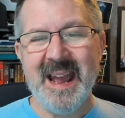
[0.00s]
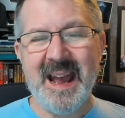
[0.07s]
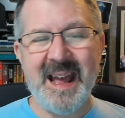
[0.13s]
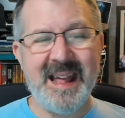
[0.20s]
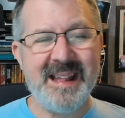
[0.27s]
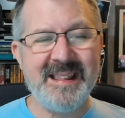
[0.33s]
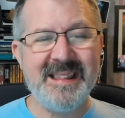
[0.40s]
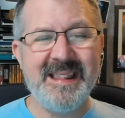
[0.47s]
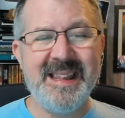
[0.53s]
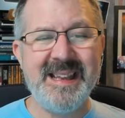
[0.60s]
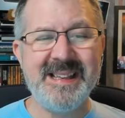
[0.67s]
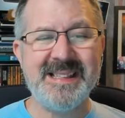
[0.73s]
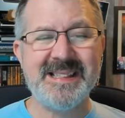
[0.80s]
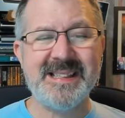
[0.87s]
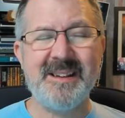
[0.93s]
and
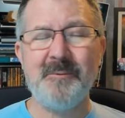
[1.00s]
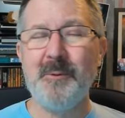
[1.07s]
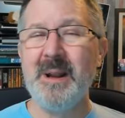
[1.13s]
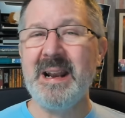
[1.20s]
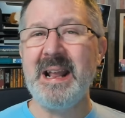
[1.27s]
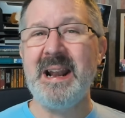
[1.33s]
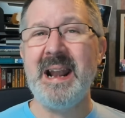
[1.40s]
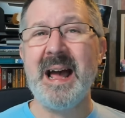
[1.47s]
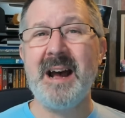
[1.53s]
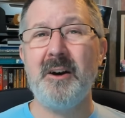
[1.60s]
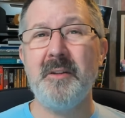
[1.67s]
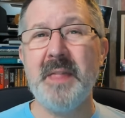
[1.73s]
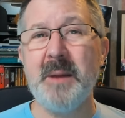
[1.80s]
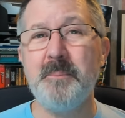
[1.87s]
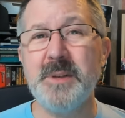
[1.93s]
this will
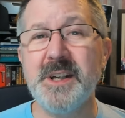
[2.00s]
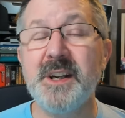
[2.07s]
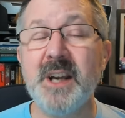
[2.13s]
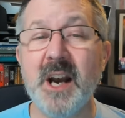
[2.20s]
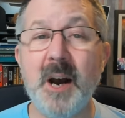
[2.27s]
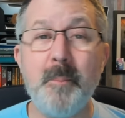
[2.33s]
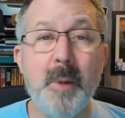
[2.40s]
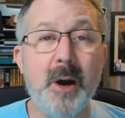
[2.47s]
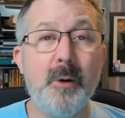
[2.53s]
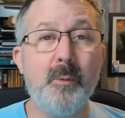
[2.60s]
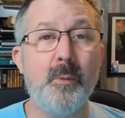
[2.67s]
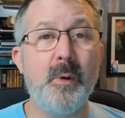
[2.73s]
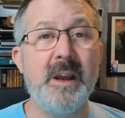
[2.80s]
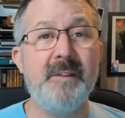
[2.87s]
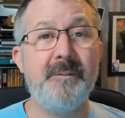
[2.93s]
allow them to come up
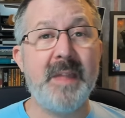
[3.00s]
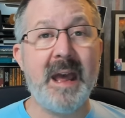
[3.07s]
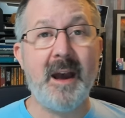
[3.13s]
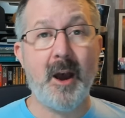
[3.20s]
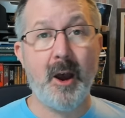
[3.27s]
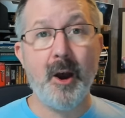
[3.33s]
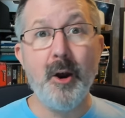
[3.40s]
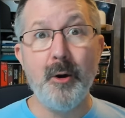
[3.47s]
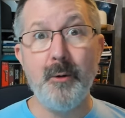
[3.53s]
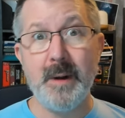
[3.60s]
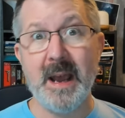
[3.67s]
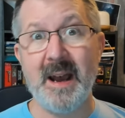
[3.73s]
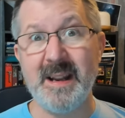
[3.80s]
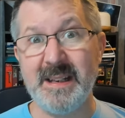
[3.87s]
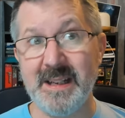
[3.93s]
with their own
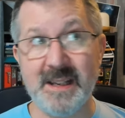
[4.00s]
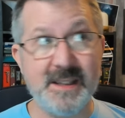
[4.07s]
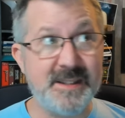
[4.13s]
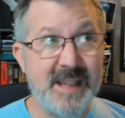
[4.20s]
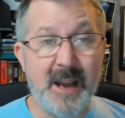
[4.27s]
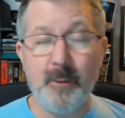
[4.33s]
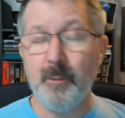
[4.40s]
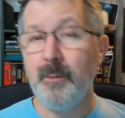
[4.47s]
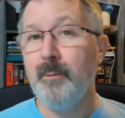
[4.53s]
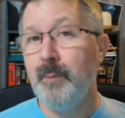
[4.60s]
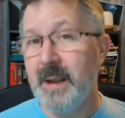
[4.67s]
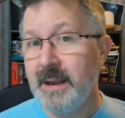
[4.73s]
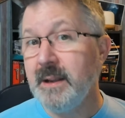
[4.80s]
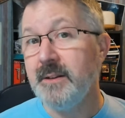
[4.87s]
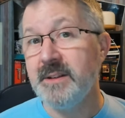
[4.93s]
ideas that
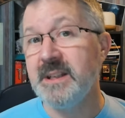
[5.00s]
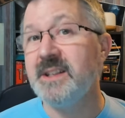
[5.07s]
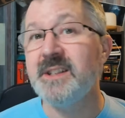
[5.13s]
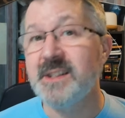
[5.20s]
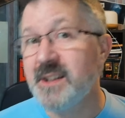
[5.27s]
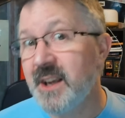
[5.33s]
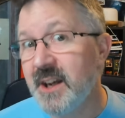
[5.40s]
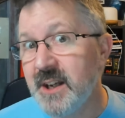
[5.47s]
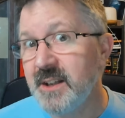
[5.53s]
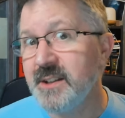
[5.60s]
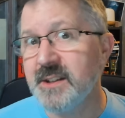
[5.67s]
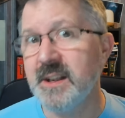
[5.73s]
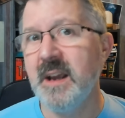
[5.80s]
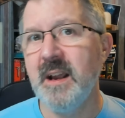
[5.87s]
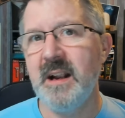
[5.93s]
we can
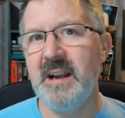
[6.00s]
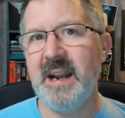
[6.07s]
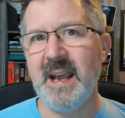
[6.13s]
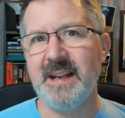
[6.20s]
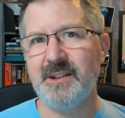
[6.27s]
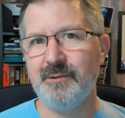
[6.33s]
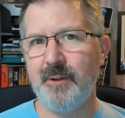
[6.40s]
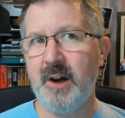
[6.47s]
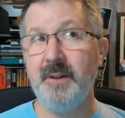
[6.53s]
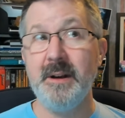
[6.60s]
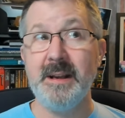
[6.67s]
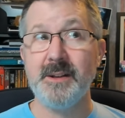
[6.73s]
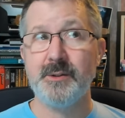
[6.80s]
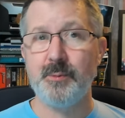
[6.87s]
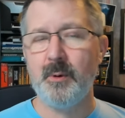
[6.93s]
discuss later
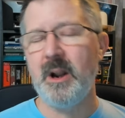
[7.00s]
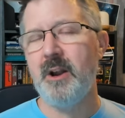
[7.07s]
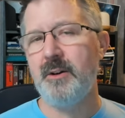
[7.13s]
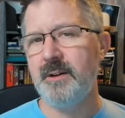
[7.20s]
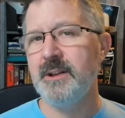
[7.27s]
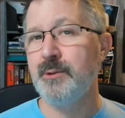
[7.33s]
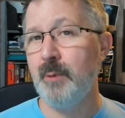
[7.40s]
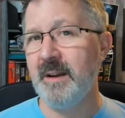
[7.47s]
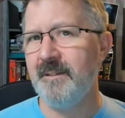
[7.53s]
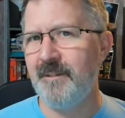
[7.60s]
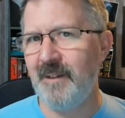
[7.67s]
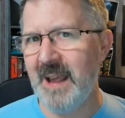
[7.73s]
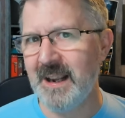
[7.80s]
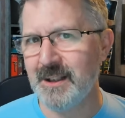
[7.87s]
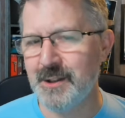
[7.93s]
on as long as we're
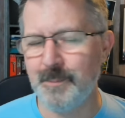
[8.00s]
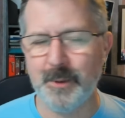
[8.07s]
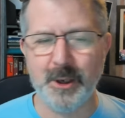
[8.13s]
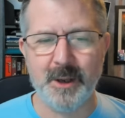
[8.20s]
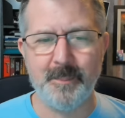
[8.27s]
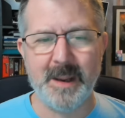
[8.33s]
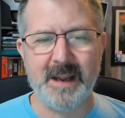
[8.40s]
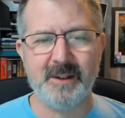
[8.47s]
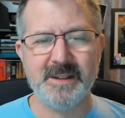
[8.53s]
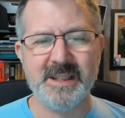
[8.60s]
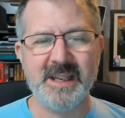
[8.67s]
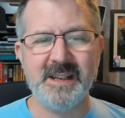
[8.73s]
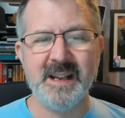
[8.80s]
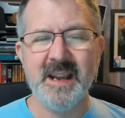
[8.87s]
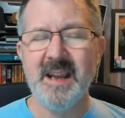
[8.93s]
flexible
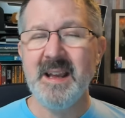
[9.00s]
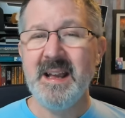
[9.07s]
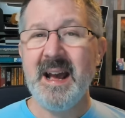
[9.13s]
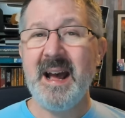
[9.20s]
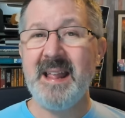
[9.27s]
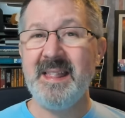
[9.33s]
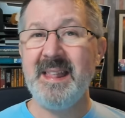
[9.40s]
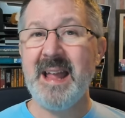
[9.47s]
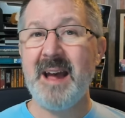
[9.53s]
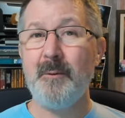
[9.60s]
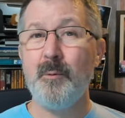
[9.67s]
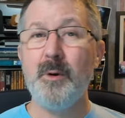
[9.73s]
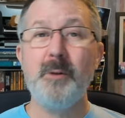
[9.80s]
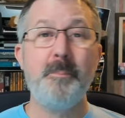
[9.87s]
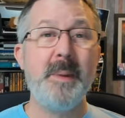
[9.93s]
about it and
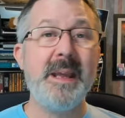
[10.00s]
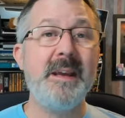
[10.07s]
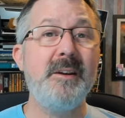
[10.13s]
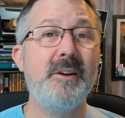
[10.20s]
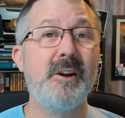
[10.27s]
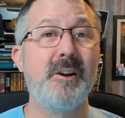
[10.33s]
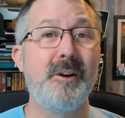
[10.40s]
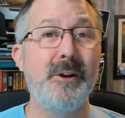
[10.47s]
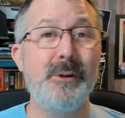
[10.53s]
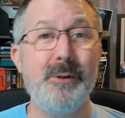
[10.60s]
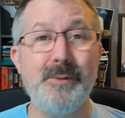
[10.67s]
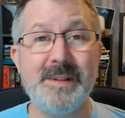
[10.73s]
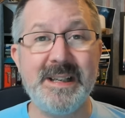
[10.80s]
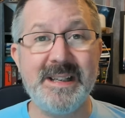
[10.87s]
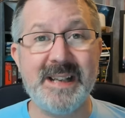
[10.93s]
that will be
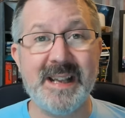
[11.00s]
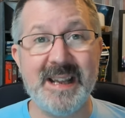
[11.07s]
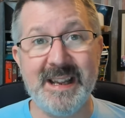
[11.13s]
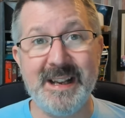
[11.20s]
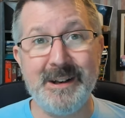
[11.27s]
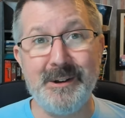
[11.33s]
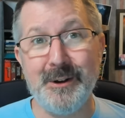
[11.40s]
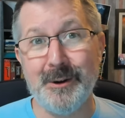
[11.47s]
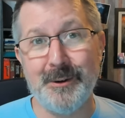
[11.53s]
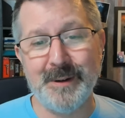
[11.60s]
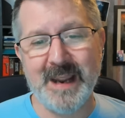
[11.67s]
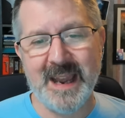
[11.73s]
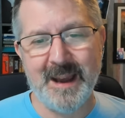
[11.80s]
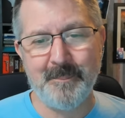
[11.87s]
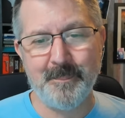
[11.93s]
included in your
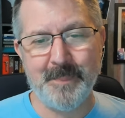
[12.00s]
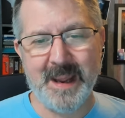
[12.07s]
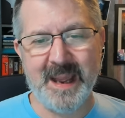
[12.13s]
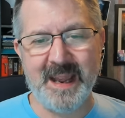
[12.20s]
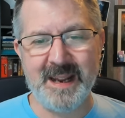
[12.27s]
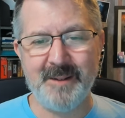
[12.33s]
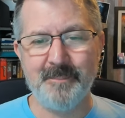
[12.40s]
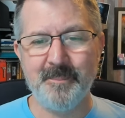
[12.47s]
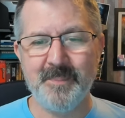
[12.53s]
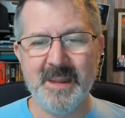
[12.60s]
campaign